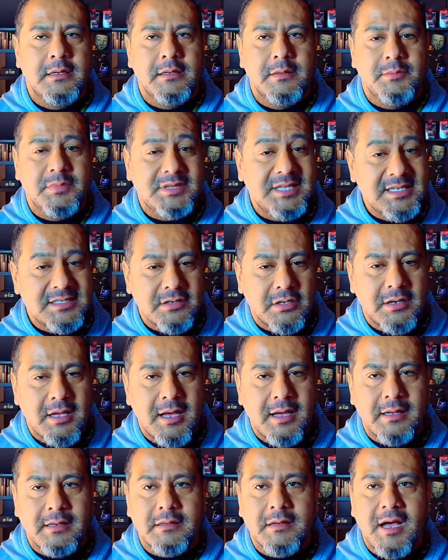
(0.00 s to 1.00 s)
But these are
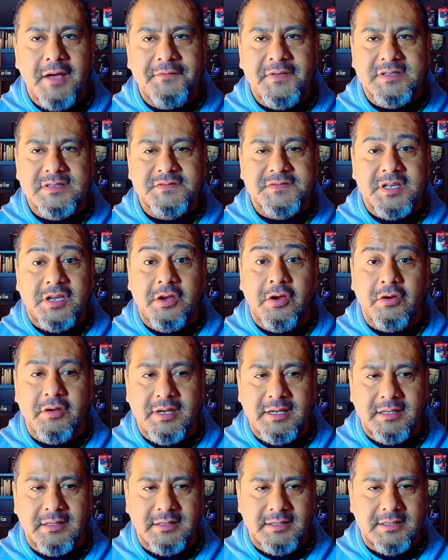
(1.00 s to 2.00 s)
not offensive
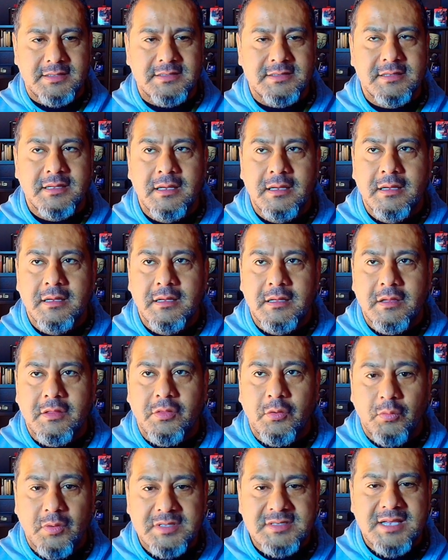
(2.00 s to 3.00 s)
security. At least
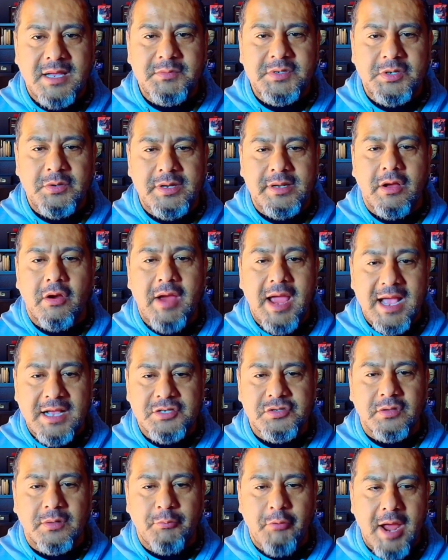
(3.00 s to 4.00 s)
the ones I'm doing are
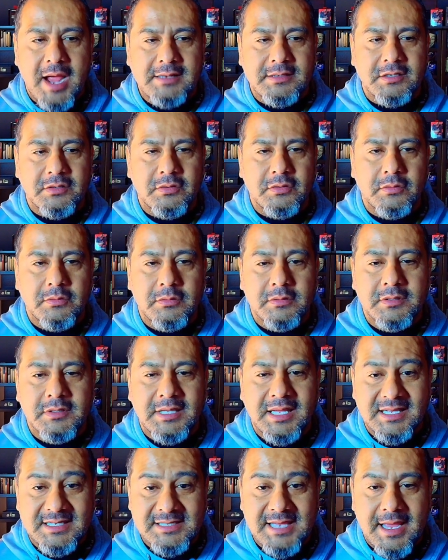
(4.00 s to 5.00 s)
actual practical
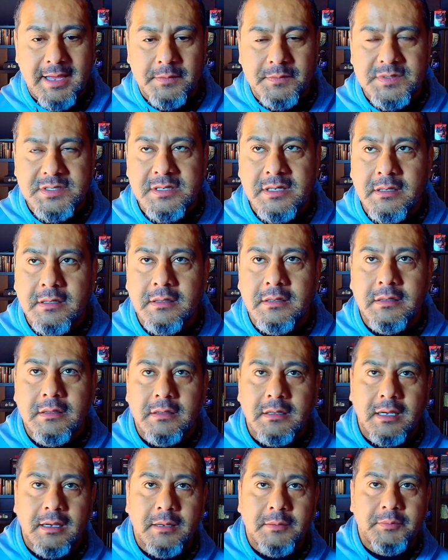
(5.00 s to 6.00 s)
exams,
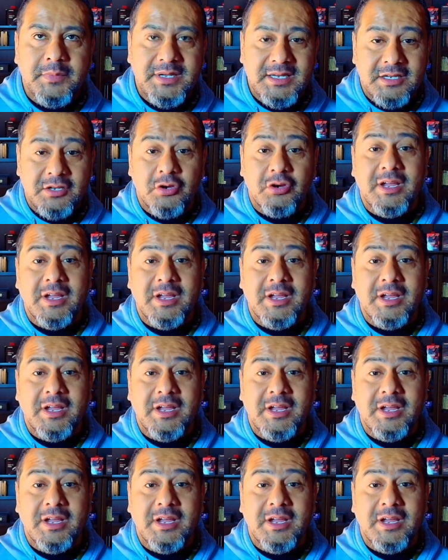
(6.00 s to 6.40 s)
meaning you're